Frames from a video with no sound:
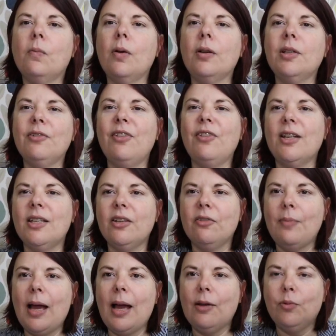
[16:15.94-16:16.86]
a
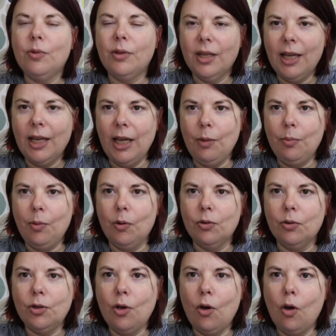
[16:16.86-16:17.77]
defensive mound with a keep
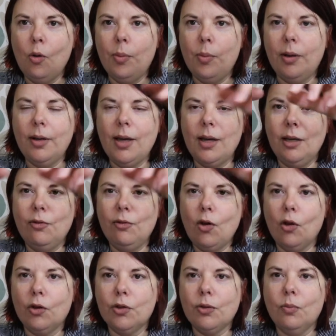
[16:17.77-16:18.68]
on top, and then you've
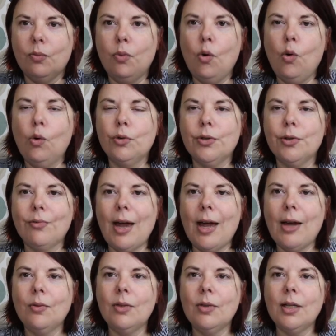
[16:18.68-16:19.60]
got walls
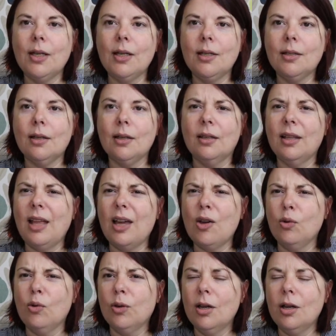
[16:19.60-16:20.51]
around it. I think they're
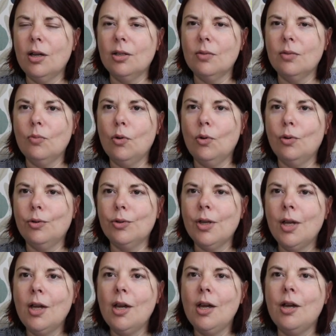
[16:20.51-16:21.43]
called curtain
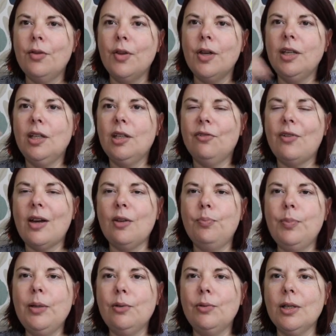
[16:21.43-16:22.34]
walls, and then you'd have
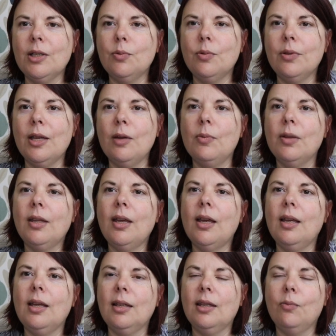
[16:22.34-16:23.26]
had buildings within,
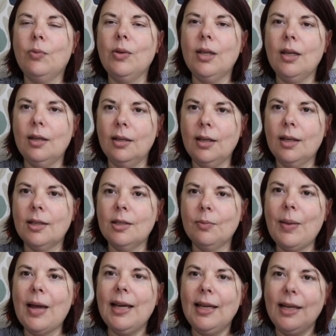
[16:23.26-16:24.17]
and that's a
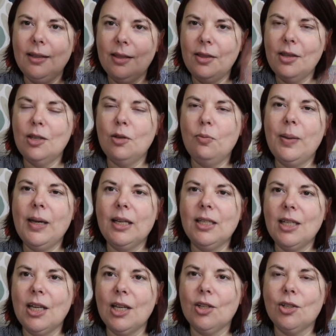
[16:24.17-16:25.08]
bailey, and then there's a
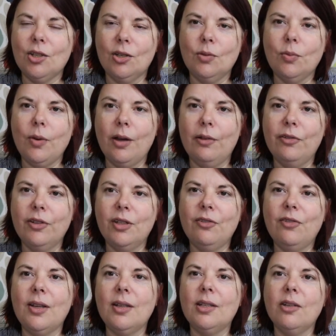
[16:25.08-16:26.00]
big ditch as well for
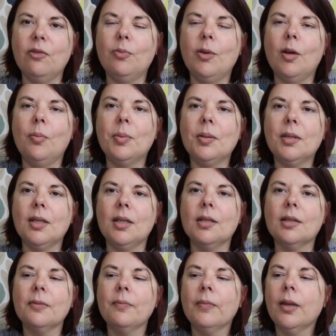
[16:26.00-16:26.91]
defensive
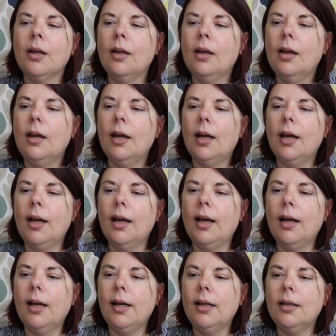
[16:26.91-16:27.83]
purposes.
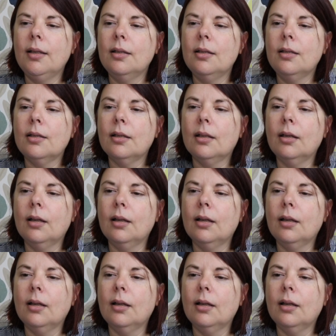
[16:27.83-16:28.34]
And